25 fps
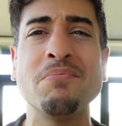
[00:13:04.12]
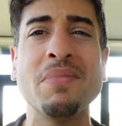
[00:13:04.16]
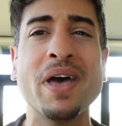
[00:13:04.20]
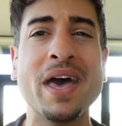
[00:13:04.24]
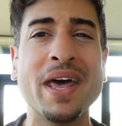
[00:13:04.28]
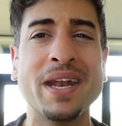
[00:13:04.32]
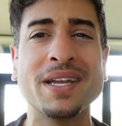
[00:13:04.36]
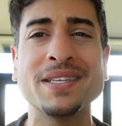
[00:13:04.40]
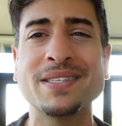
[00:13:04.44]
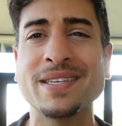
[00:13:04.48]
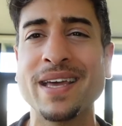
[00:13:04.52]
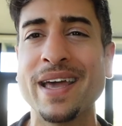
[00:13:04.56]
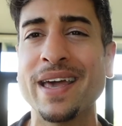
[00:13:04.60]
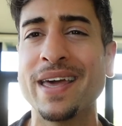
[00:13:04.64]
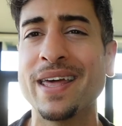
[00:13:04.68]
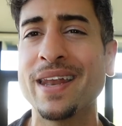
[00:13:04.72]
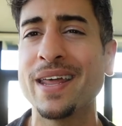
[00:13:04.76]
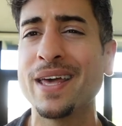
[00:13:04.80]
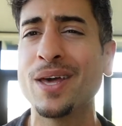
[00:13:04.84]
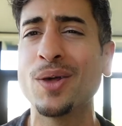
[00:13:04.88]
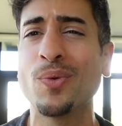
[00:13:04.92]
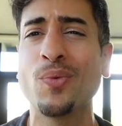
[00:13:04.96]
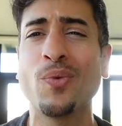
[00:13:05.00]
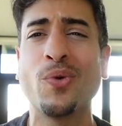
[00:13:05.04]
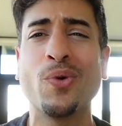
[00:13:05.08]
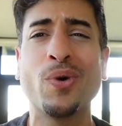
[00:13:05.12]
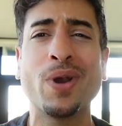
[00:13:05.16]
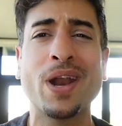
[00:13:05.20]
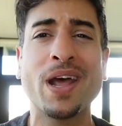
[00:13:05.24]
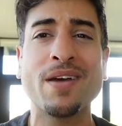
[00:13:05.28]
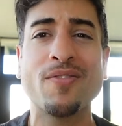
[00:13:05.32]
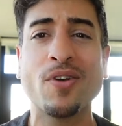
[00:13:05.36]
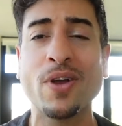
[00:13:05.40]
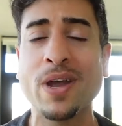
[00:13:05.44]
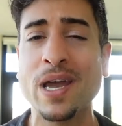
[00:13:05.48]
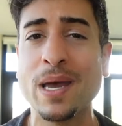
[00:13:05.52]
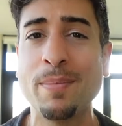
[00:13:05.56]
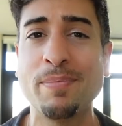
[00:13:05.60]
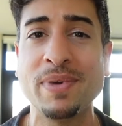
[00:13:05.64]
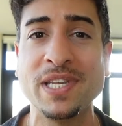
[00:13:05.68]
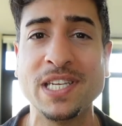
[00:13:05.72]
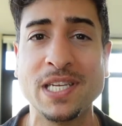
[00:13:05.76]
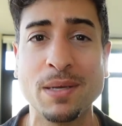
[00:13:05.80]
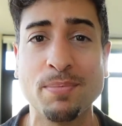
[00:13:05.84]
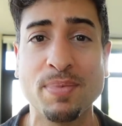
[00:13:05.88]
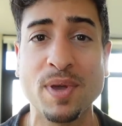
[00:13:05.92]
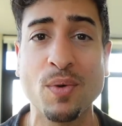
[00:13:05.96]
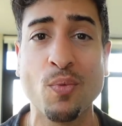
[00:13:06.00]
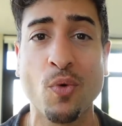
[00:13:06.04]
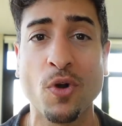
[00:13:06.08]
meditated, whatever hippy
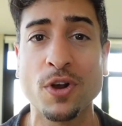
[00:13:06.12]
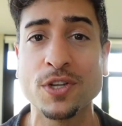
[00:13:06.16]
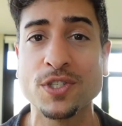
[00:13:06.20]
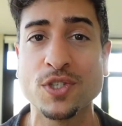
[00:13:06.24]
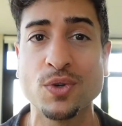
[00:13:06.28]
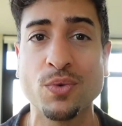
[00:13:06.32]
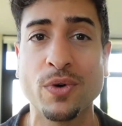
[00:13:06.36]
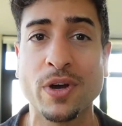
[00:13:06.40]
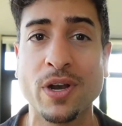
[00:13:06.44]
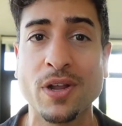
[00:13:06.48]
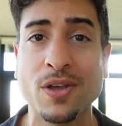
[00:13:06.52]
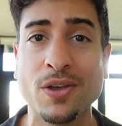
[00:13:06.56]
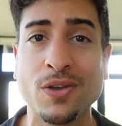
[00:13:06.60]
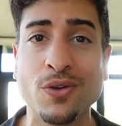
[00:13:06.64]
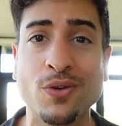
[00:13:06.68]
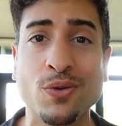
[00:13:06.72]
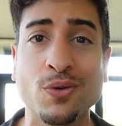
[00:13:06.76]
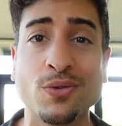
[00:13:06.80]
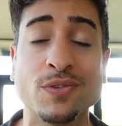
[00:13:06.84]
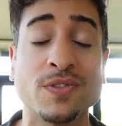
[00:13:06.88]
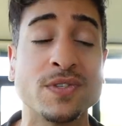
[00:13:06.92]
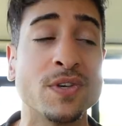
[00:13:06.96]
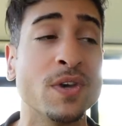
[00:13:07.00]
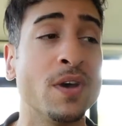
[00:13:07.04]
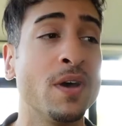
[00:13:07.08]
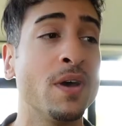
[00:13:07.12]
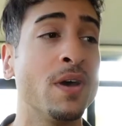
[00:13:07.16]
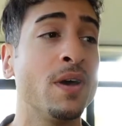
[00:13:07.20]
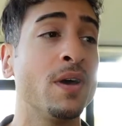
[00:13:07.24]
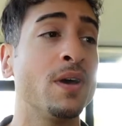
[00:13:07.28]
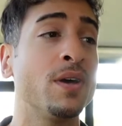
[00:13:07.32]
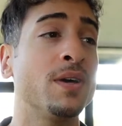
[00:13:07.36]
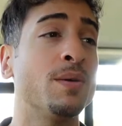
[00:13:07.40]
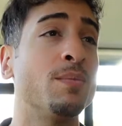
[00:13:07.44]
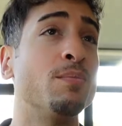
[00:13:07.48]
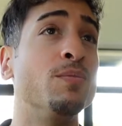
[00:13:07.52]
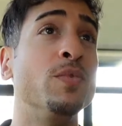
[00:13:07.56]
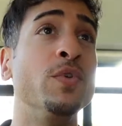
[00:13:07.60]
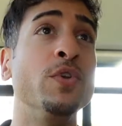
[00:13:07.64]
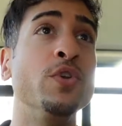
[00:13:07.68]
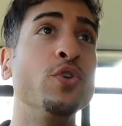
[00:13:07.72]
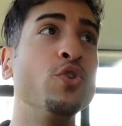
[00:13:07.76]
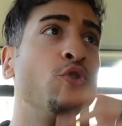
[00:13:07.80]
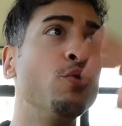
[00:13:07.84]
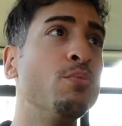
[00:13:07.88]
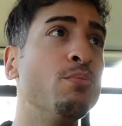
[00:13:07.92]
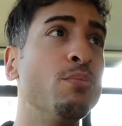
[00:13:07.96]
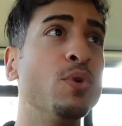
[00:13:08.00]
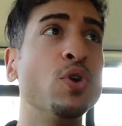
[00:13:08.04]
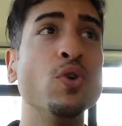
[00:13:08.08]
dippy words you want to use,
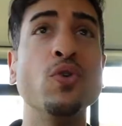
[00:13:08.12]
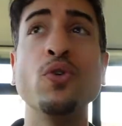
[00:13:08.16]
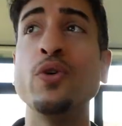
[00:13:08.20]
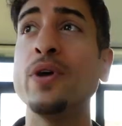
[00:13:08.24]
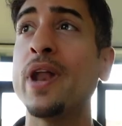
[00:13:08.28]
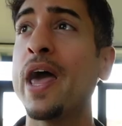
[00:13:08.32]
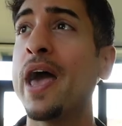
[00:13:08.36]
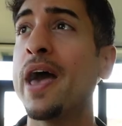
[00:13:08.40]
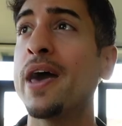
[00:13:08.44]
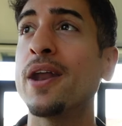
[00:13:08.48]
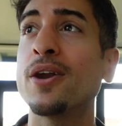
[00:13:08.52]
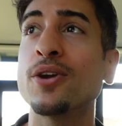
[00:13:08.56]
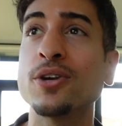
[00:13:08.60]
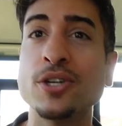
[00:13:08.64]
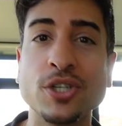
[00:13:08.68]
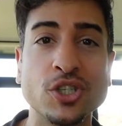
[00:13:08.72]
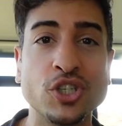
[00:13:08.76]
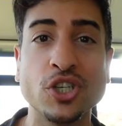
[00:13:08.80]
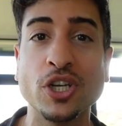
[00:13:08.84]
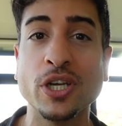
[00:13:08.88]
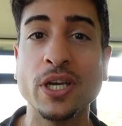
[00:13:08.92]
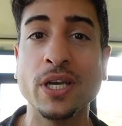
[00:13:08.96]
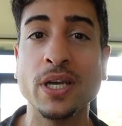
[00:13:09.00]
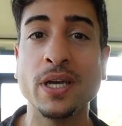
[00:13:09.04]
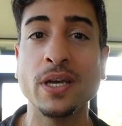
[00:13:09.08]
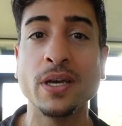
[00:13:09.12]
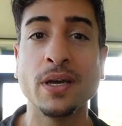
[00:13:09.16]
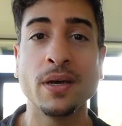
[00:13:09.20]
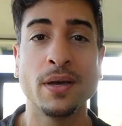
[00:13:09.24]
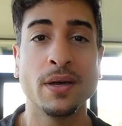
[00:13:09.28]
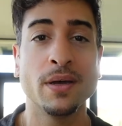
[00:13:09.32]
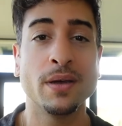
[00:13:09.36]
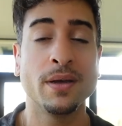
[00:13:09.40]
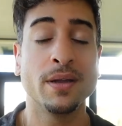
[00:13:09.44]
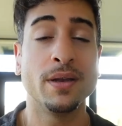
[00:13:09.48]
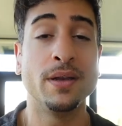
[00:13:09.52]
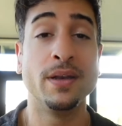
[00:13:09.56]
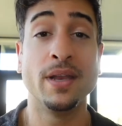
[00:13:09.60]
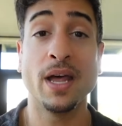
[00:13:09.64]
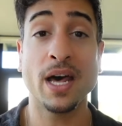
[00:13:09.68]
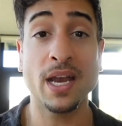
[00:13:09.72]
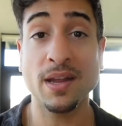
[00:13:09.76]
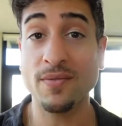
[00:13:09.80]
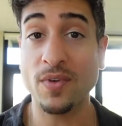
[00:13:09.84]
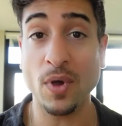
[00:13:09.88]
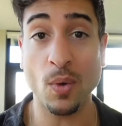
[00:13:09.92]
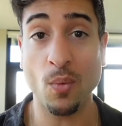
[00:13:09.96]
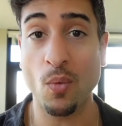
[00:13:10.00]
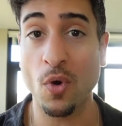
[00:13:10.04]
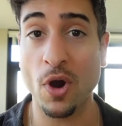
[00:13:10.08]
new moon energy. None
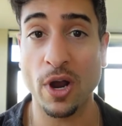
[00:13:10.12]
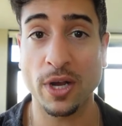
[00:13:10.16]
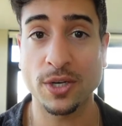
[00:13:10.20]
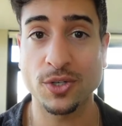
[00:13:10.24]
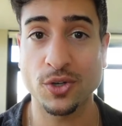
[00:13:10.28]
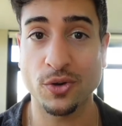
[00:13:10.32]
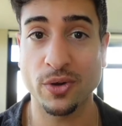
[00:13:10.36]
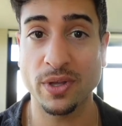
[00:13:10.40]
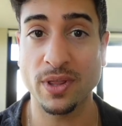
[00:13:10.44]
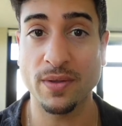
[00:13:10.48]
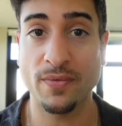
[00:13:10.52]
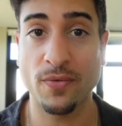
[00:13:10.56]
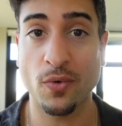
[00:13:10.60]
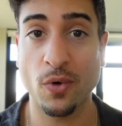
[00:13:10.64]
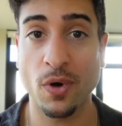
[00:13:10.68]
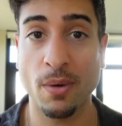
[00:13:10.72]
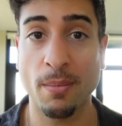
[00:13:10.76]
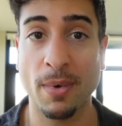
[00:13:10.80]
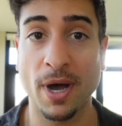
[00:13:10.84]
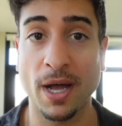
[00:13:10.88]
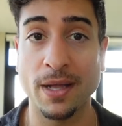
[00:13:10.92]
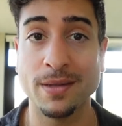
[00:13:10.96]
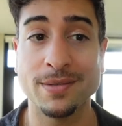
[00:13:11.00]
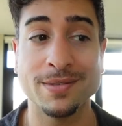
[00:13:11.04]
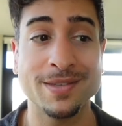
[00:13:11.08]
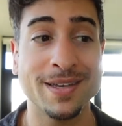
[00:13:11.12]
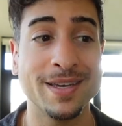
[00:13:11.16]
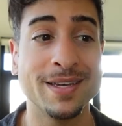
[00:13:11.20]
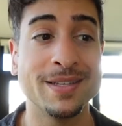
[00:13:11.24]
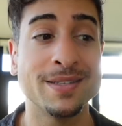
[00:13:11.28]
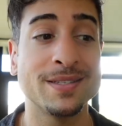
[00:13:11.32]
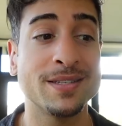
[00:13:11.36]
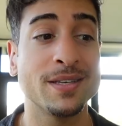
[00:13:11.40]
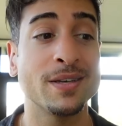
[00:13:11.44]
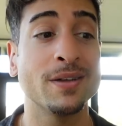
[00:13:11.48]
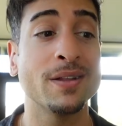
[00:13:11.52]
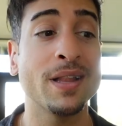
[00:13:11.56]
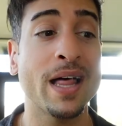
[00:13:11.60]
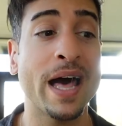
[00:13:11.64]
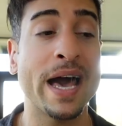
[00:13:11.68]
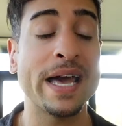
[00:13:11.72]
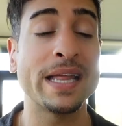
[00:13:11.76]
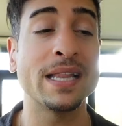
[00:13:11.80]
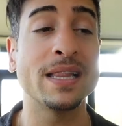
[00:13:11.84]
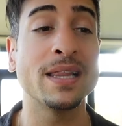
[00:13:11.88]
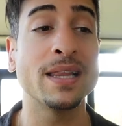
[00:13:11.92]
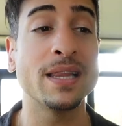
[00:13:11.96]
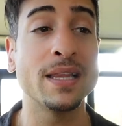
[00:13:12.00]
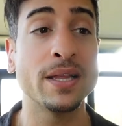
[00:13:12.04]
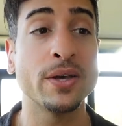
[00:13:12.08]
of it worked during the four months until I
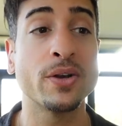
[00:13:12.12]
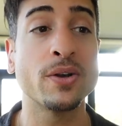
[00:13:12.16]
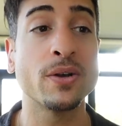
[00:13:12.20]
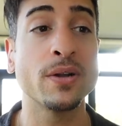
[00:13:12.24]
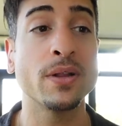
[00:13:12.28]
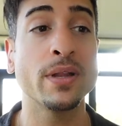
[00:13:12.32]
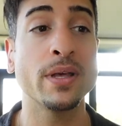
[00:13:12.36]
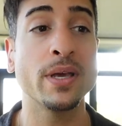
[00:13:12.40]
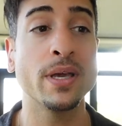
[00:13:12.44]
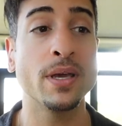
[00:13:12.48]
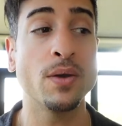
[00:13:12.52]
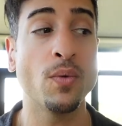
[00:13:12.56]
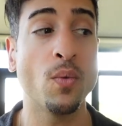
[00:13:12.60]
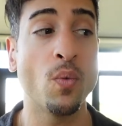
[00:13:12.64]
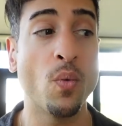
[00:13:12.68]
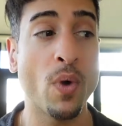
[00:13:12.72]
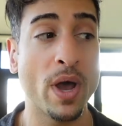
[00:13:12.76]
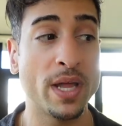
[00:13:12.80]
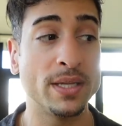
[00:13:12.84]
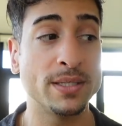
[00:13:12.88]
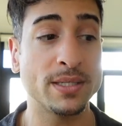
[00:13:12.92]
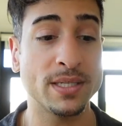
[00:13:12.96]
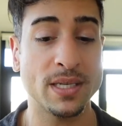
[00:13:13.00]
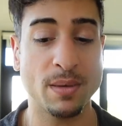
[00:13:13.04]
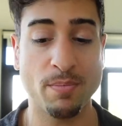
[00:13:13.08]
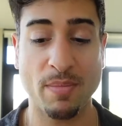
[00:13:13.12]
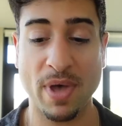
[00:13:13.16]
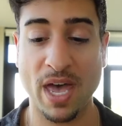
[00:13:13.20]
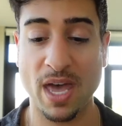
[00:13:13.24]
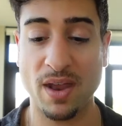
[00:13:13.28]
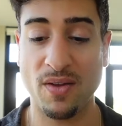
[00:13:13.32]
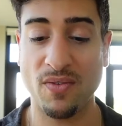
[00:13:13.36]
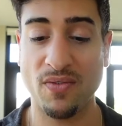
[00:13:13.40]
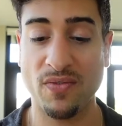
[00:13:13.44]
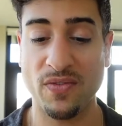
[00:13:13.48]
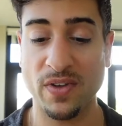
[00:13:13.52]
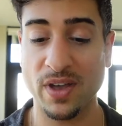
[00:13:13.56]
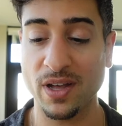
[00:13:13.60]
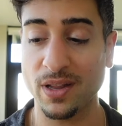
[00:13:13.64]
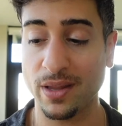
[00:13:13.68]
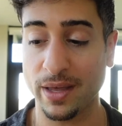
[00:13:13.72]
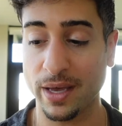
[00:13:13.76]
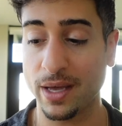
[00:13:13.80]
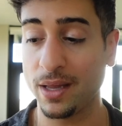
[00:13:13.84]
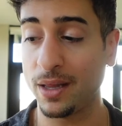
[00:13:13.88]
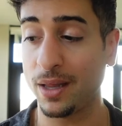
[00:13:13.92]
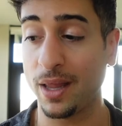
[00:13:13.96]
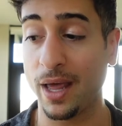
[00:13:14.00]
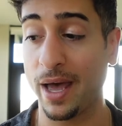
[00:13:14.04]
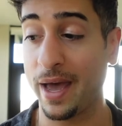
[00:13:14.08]
literally went to bed
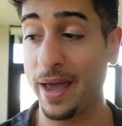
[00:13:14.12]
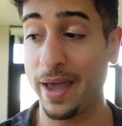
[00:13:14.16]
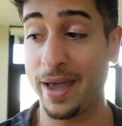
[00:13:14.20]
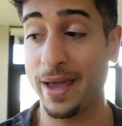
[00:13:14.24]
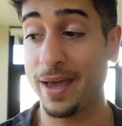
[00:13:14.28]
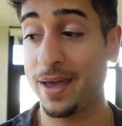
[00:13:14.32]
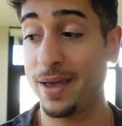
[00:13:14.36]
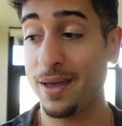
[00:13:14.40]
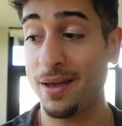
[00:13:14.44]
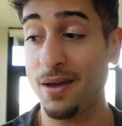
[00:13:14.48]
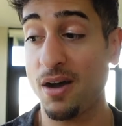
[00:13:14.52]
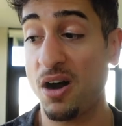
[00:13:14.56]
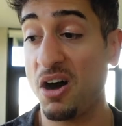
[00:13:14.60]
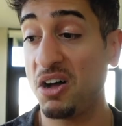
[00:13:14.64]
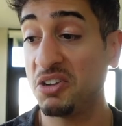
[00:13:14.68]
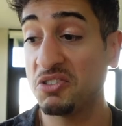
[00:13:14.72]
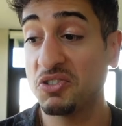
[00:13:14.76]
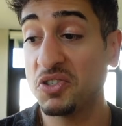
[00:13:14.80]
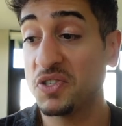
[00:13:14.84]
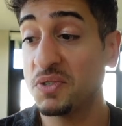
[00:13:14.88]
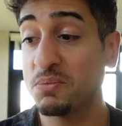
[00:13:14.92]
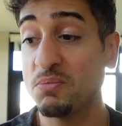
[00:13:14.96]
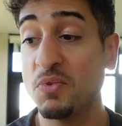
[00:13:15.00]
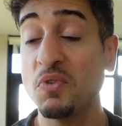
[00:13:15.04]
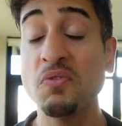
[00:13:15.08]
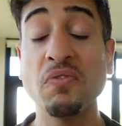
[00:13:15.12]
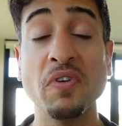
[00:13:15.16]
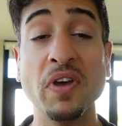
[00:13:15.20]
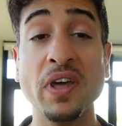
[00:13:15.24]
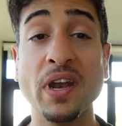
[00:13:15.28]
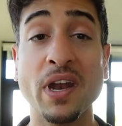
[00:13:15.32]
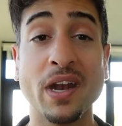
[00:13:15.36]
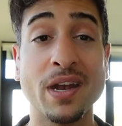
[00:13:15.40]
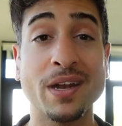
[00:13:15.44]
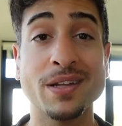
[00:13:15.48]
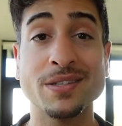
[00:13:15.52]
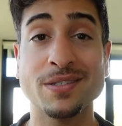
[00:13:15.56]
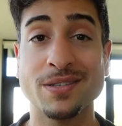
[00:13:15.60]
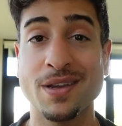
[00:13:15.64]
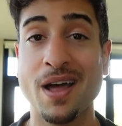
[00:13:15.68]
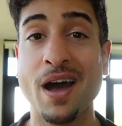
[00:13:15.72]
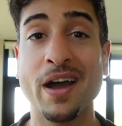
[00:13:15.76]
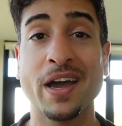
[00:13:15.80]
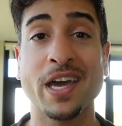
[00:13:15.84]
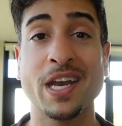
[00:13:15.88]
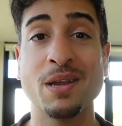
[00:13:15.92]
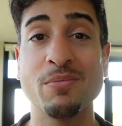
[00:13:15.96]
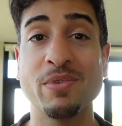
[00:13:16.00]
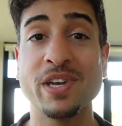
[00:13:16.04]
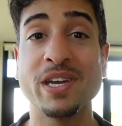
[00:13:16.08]
feeling like I'll just move in and it's not
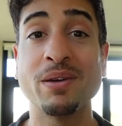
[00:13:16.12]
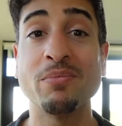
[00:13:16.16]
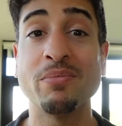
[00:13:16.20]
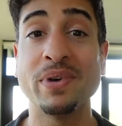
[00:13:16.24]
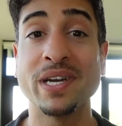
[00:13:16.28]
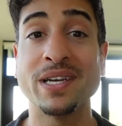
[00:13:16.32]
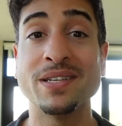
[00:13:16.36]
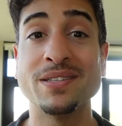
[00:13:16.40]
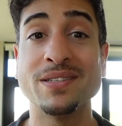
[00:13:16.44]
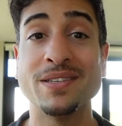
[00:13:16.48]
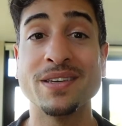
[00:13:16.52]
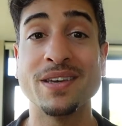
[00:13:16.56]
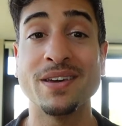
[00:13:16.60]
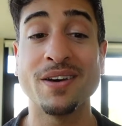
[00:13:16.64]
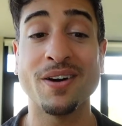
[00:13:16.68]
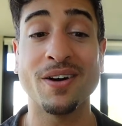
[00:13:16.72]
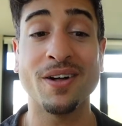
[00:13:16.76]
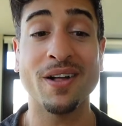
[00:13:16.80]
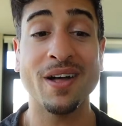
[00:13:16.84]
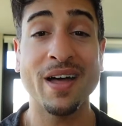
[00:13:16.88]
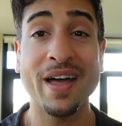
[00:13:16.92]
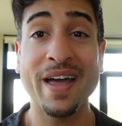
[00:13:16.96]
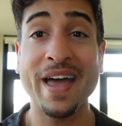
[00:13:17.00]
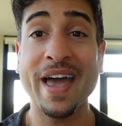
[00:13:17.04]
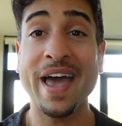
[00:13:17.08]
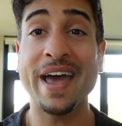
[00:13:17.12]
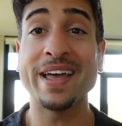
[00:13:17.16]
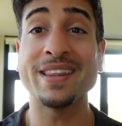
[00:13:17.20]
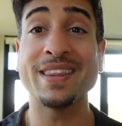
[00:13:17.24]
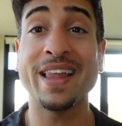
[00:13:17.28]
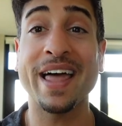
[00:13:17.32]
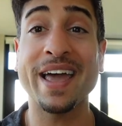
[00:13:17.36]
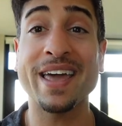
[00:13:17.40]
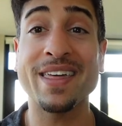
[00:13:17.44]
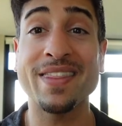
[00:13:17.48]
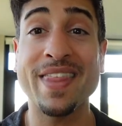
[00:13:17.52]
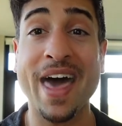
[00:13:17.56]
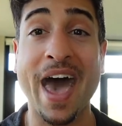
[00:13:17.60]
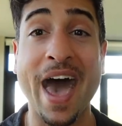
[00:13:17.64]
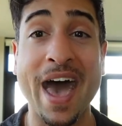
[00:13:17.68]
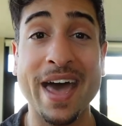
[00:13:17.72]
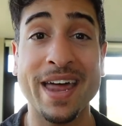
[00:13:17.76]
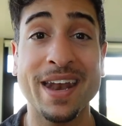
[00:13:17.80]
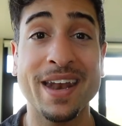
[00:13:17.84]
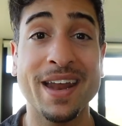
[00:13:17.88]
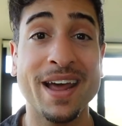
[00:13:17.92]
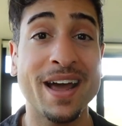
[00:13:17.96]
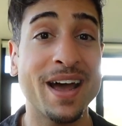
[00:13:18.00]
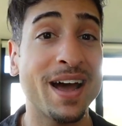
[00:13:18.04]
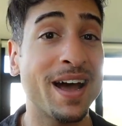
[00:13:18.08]
going to be a big deal. And like
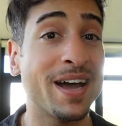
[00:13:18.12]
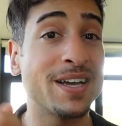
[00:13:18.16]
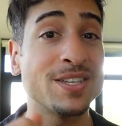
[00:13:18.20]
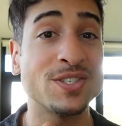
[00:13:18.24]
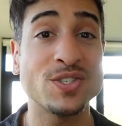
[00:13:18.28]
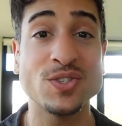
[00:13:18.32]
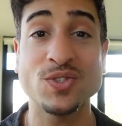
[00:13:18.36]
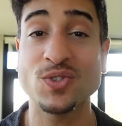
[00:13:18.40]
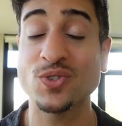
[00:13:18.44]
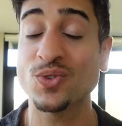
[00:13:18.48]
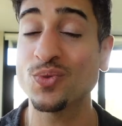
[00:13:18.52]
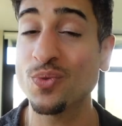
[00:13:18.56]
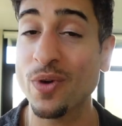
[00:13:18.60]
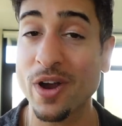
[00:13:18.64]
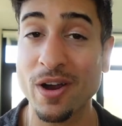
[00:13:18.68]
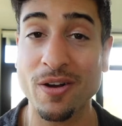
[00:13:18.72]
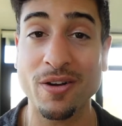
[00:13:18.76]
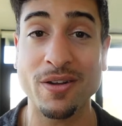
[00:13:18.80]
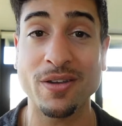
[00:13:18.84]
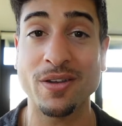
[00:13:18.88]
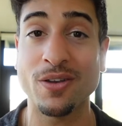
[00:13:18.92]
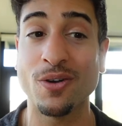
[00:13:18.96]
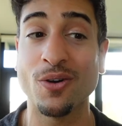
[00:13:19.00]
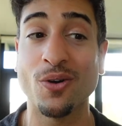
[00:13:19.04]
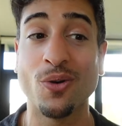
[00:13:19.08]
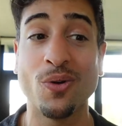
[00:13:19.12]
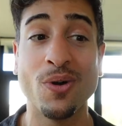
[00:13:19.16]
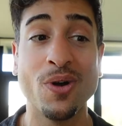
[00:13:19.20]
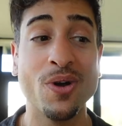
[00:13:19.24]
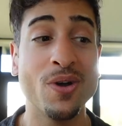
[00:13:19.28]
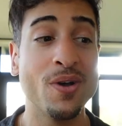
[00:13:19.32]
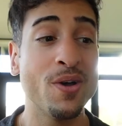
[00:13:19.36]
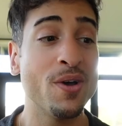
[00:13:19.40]
that, I swear to you.